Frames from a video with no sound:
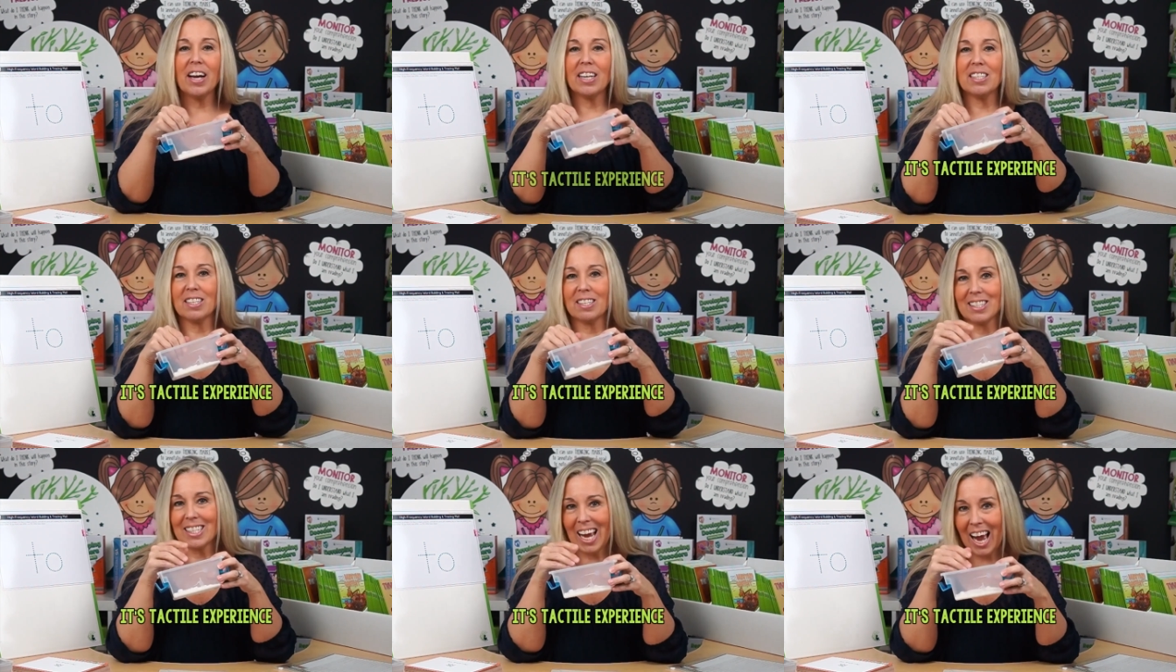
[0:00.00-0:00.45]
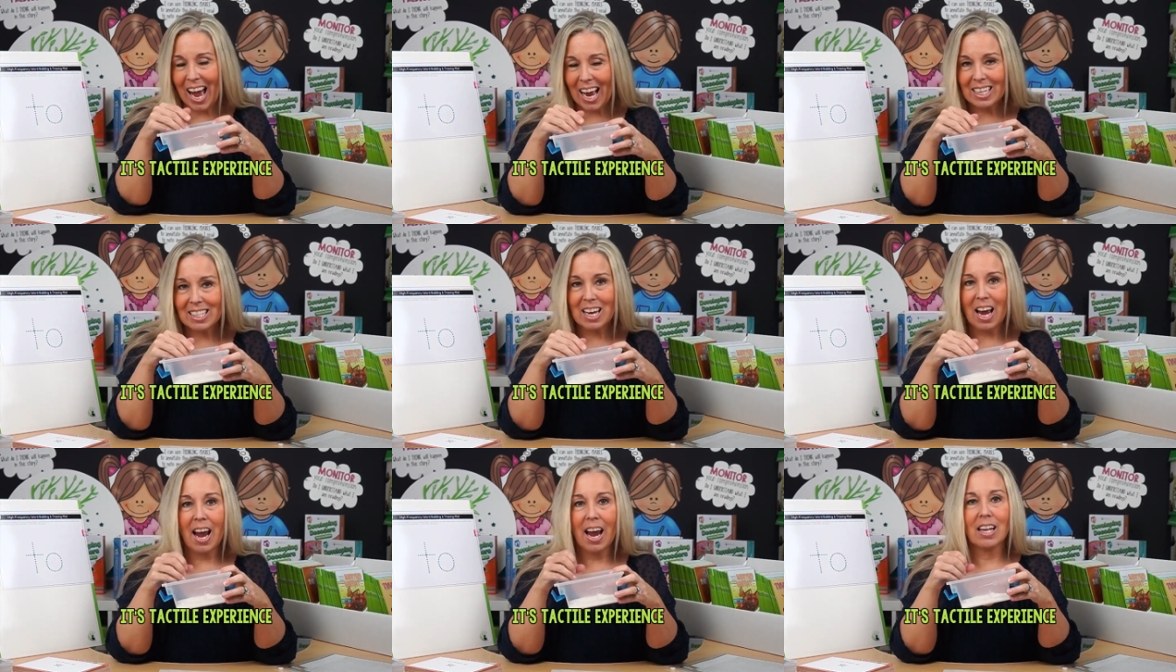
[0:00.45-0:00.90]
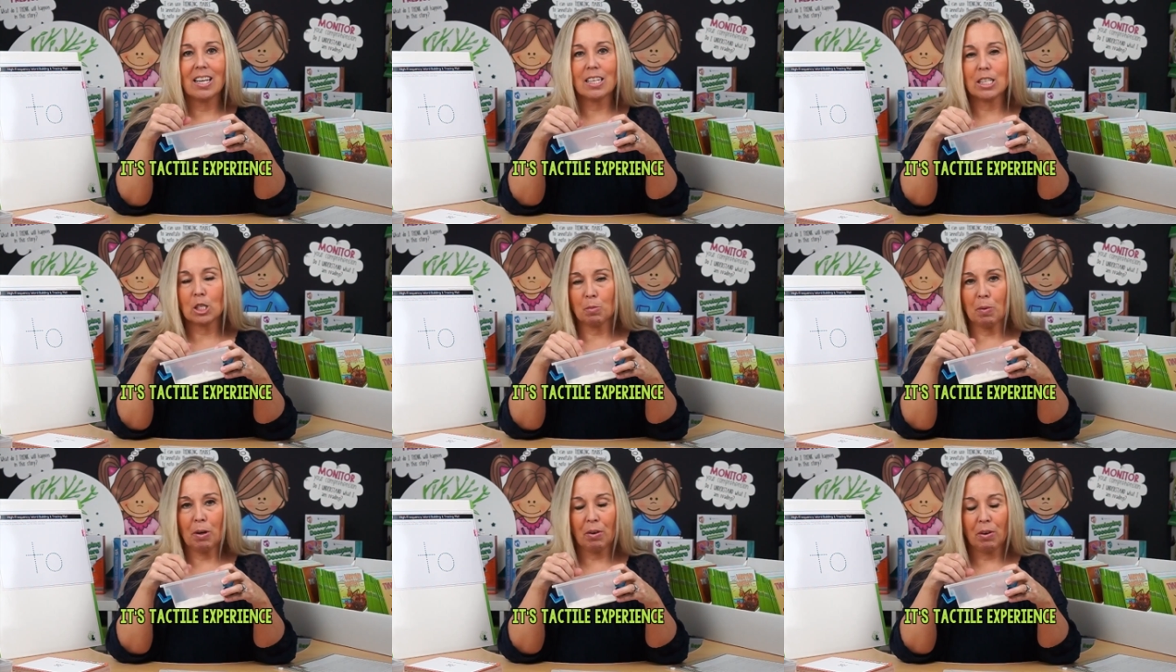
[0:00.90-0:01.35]
It's a tactile
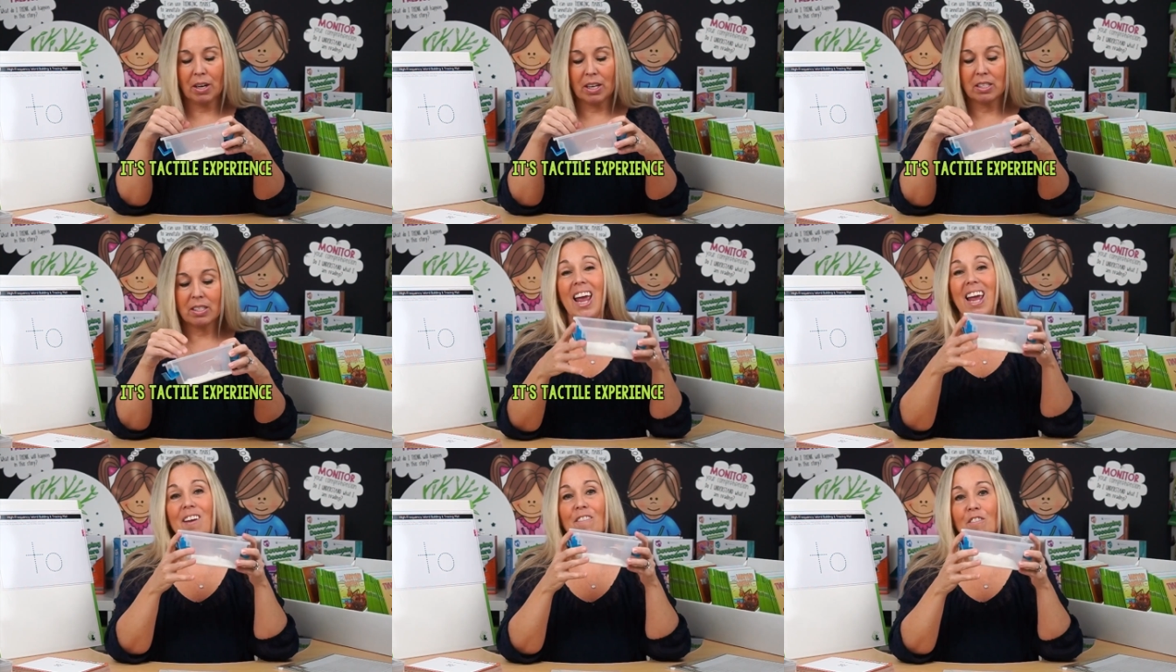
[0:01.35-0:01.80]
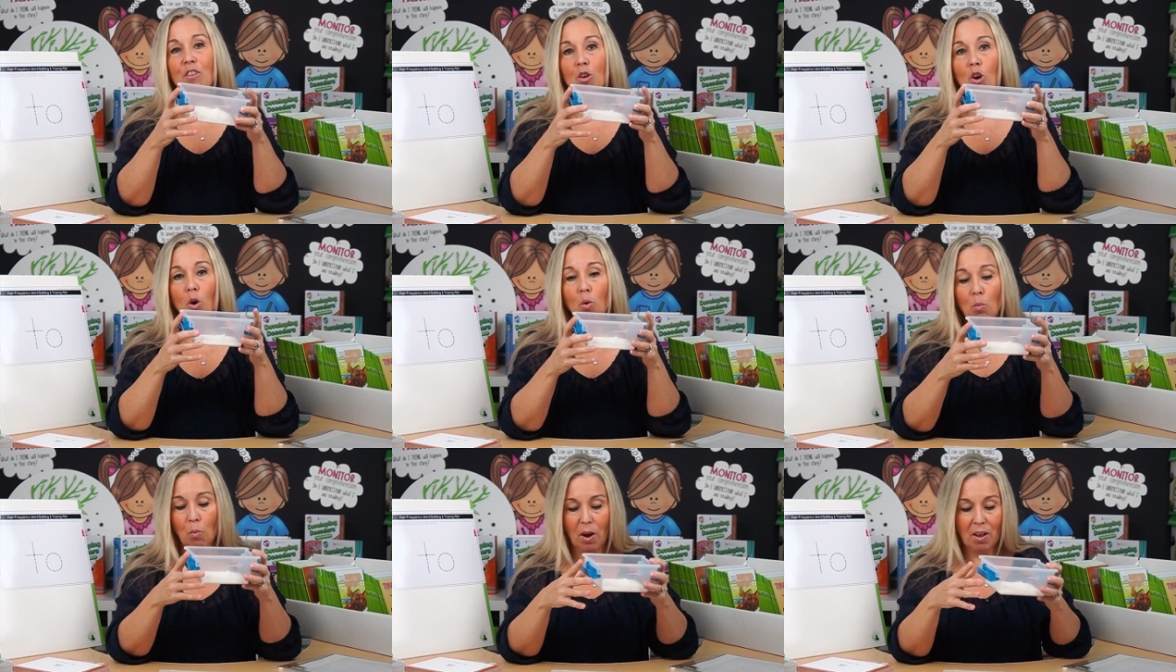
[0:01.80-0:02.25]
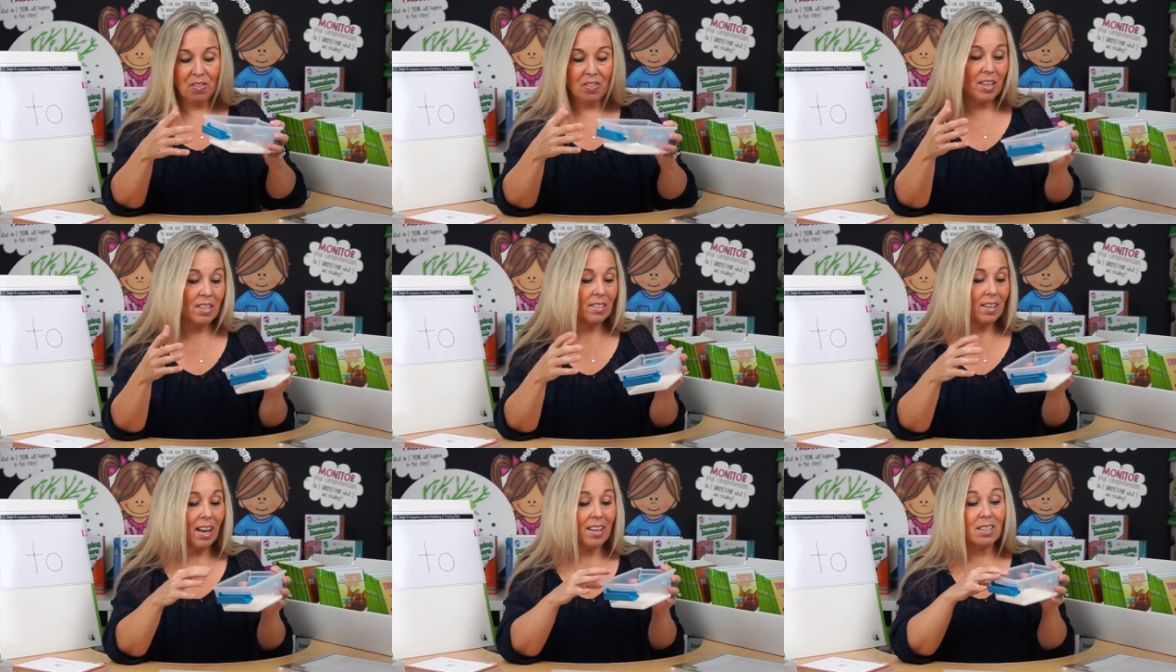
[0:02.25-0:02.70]
experience. If you don't want
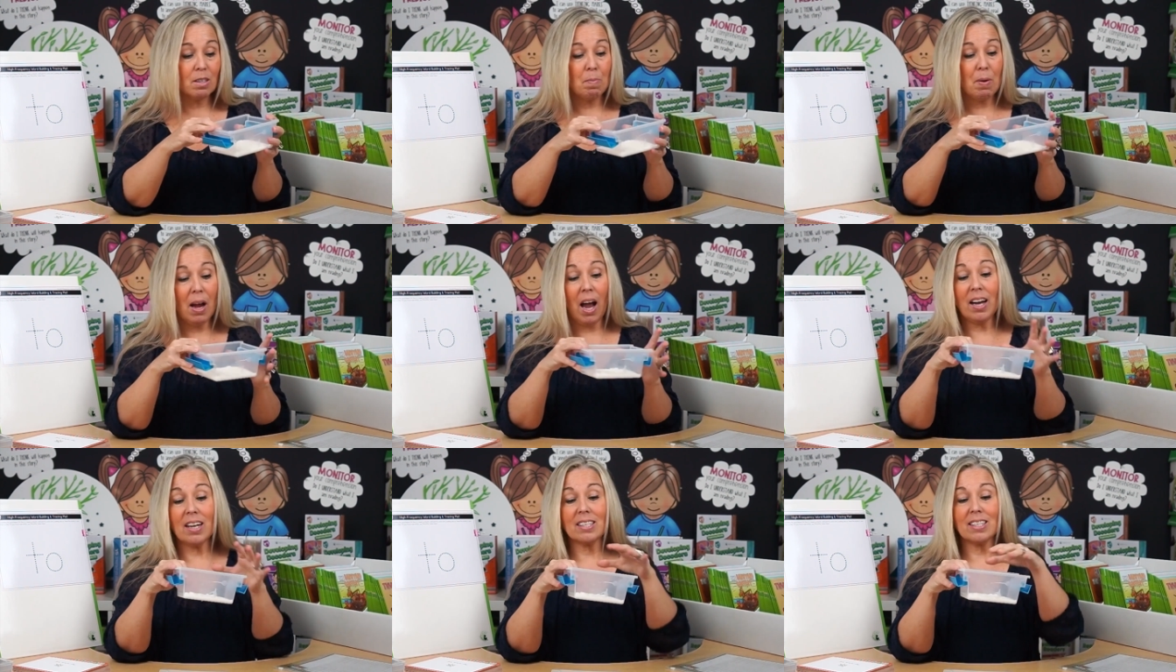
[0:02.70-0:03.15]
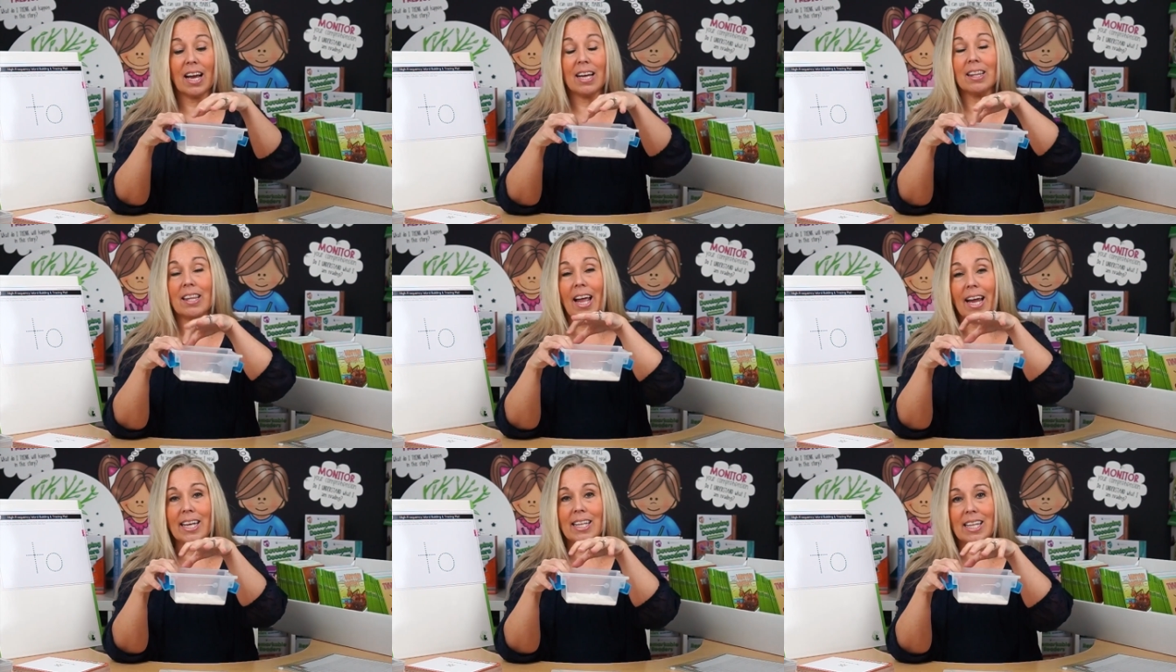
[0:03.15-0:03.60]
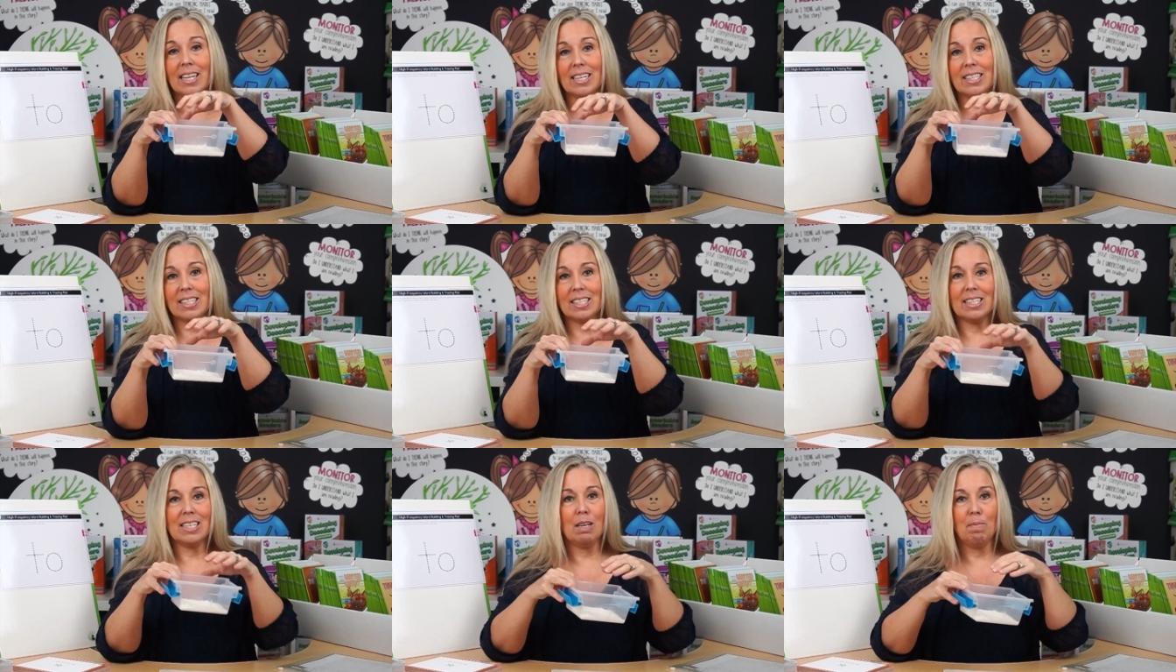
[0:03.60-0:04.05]
this, and to be honest, I like that
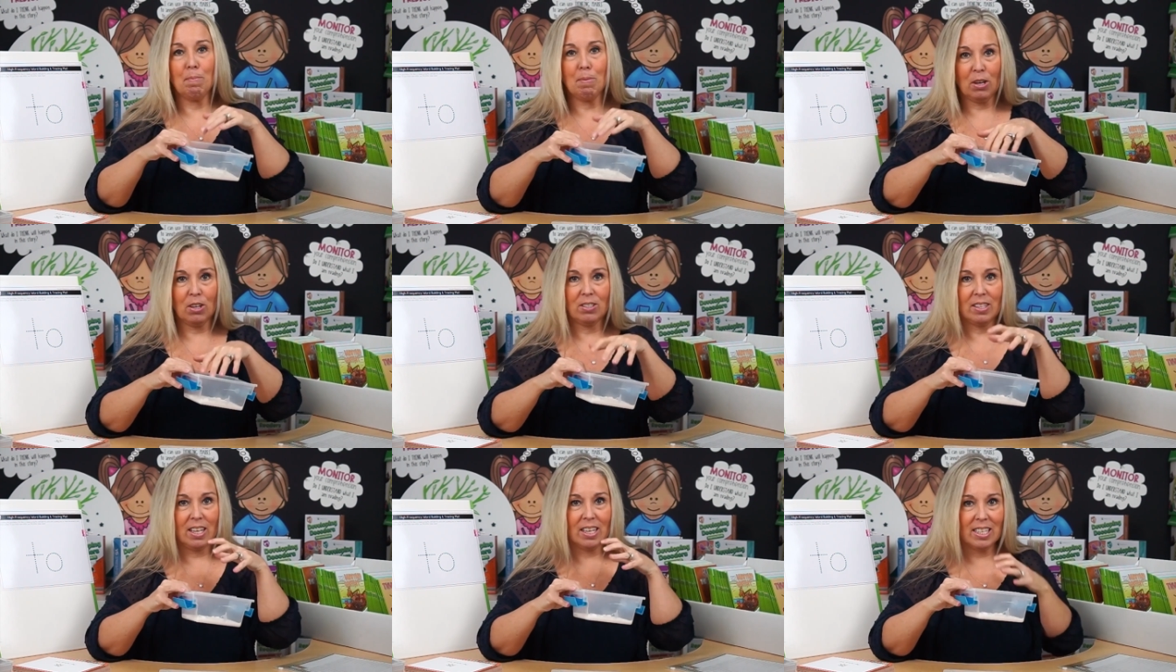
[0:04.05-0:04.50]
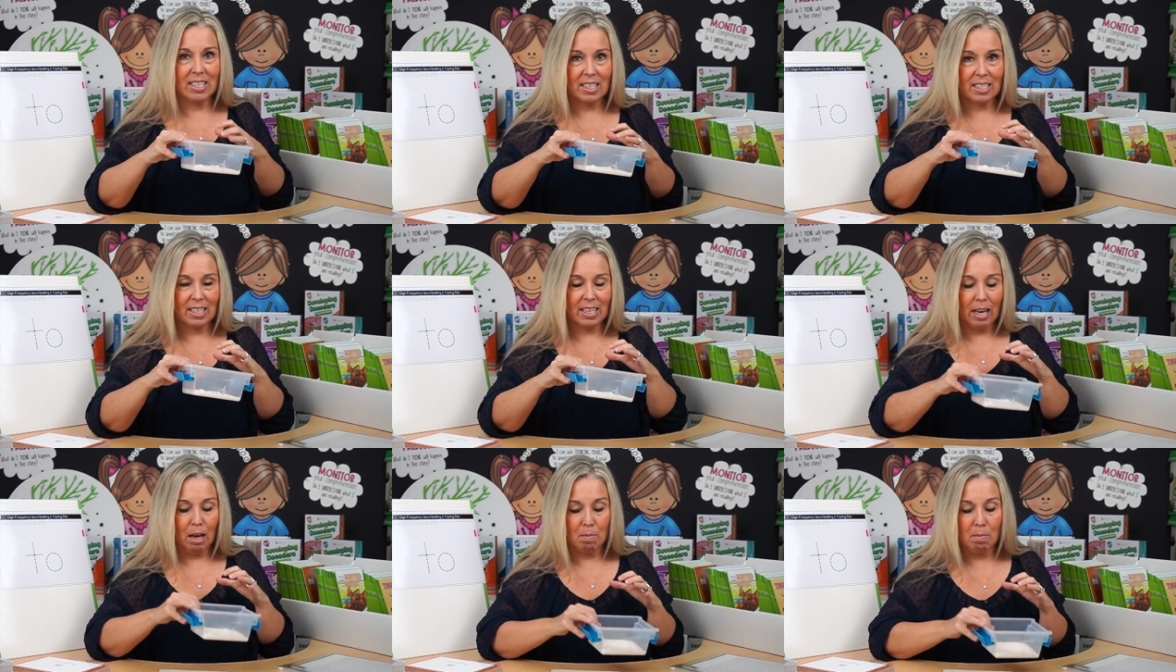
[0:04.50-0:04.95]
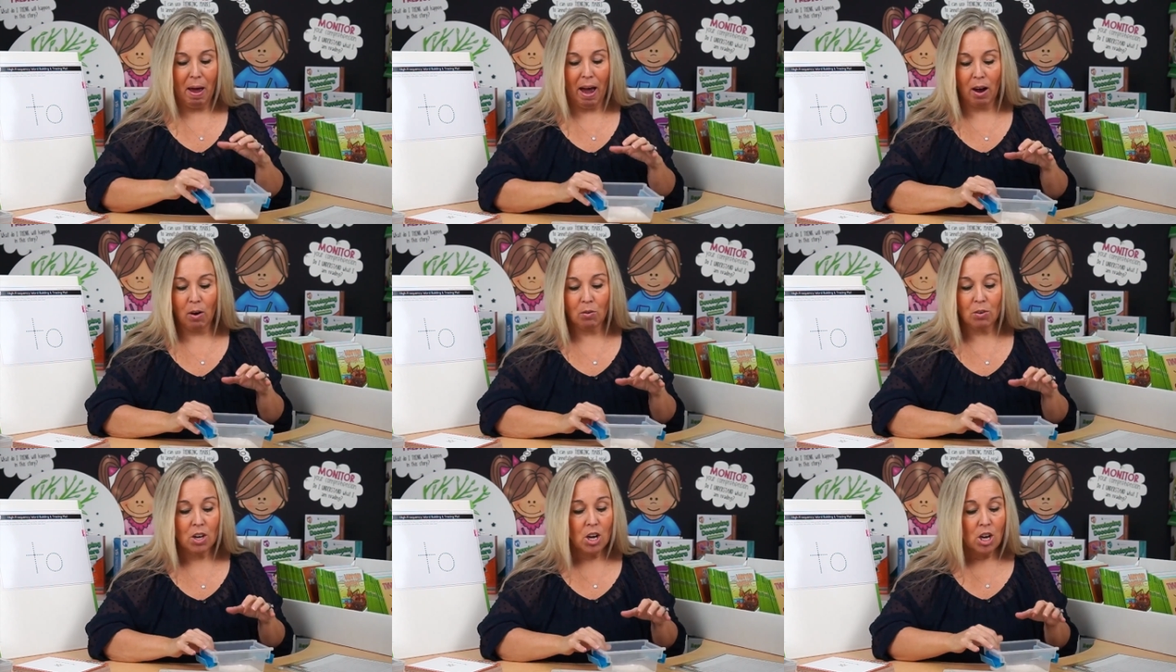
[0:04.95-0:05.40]
it's deep because then it doesn't come out.